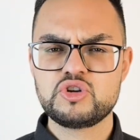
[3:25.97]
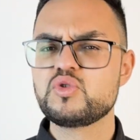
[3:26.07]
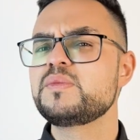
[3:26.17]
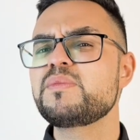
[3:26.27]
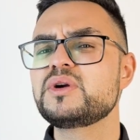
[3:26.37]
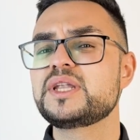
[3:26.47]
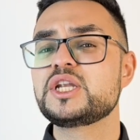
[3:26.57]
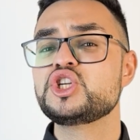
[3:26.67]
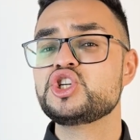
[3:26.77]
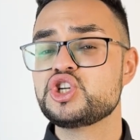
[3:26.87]
Remember that
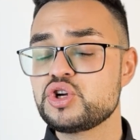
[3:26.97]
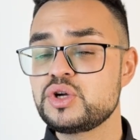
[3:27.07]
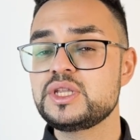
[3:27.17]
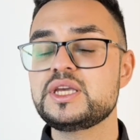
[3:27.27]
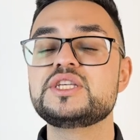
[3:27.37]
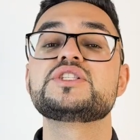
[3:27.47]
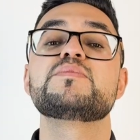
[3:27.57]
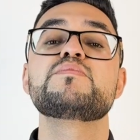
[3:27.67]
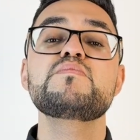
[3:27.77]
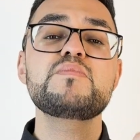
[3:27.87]
should is
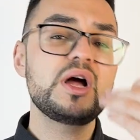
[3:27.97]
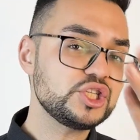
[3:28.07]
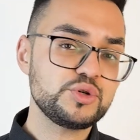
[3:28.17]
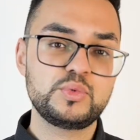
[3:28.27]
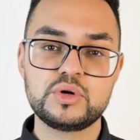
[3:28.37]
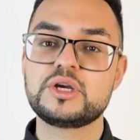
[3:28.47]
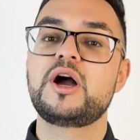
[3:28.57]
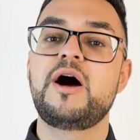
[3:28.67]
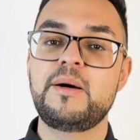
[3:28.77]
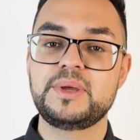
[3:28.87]
much more
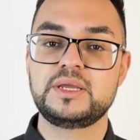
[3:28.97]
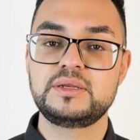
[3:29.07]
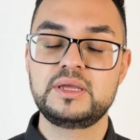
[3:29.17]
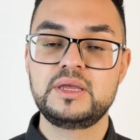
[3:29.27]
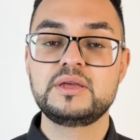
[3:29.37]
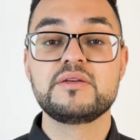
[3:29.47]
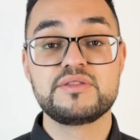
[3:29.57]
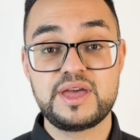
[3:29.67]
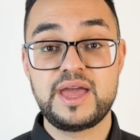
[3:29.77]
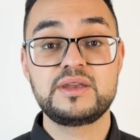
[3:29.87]
common
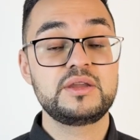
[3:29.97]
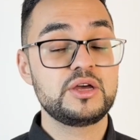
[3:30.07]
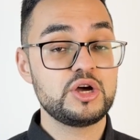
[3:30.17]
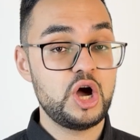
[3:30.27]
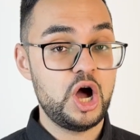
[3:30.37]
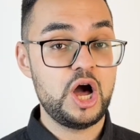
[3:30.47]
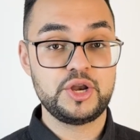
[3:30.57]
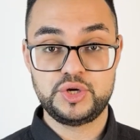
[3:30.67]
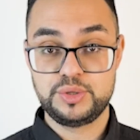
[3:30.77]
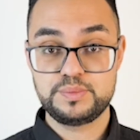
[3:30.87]
than oughta.